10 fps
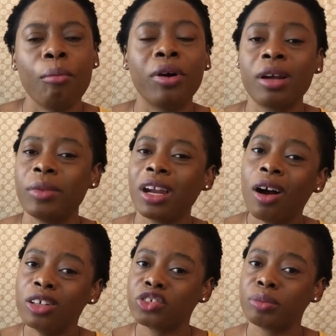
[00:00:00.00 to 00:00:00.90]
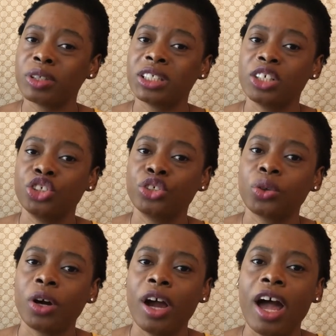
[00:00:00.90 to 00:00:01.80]
but I'm not 100%
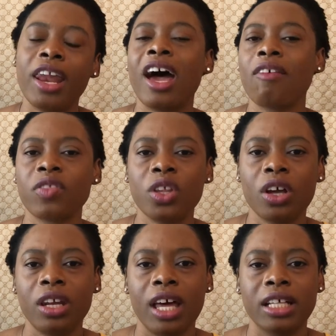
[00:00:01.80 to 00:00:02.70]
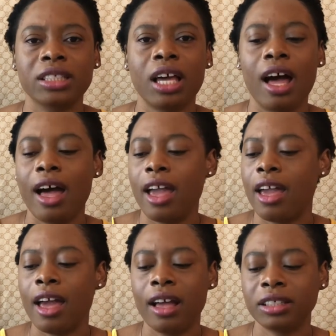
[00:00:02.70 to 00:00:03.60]
sure and I haven't done that.
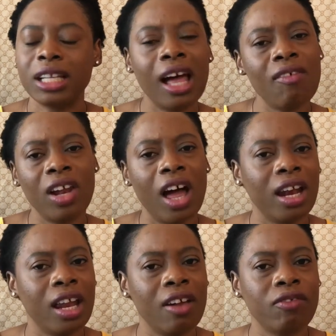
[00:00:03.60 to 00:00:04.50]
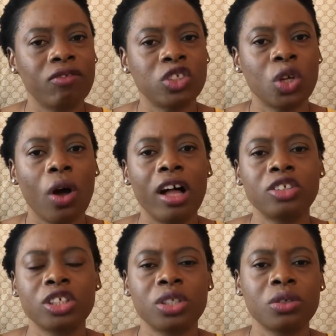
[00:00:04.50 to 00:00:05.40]
I still have a lot left, so I'll
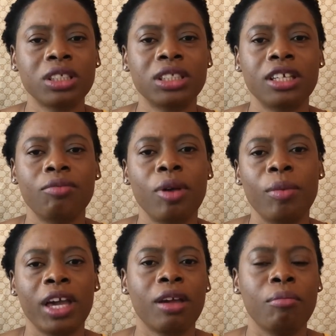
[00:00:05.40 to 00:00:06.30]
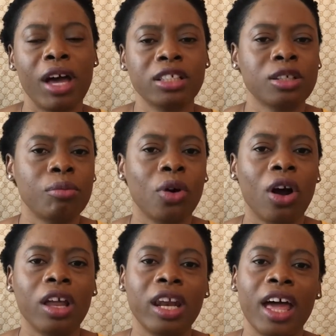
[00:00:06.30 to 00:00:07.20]
just look to see if maybe I can buy some more
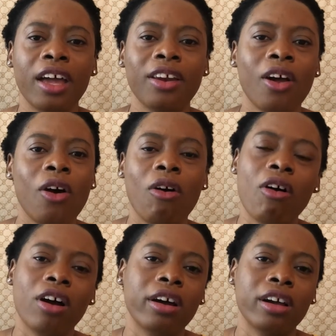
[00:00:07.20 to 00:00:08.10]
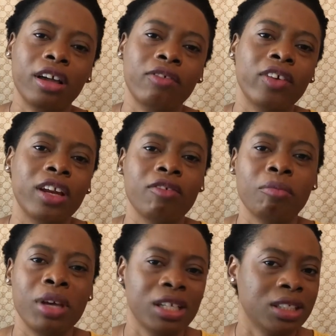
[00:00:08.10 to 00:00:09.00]
online or if it
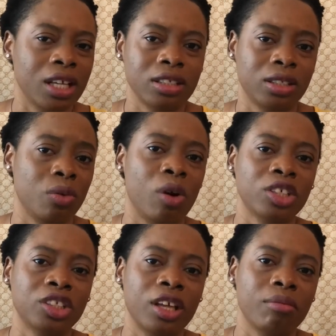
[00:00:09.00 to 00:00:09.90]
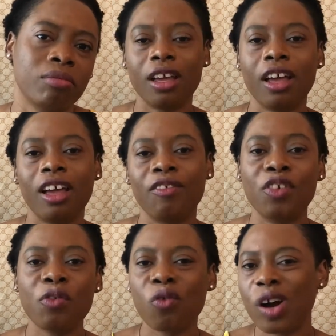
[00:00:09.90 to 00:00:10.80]
even makes sense to wash them. If
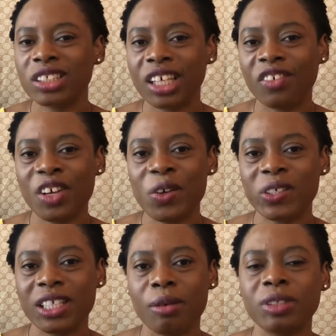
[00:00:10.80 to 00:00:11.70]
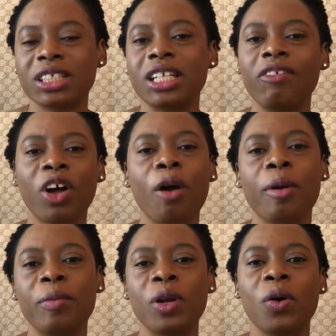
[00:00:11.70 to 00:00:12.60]
you've washed and reused them, just leave a
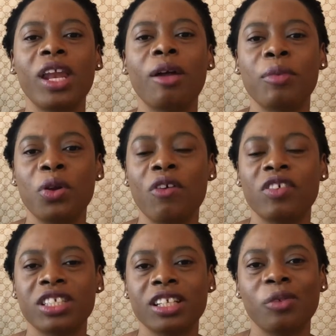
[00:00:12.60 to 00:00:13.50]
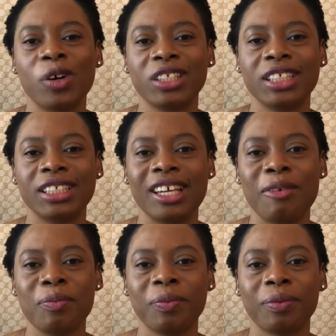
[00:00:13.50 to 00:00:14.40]
comment below and let me know if it still works the same.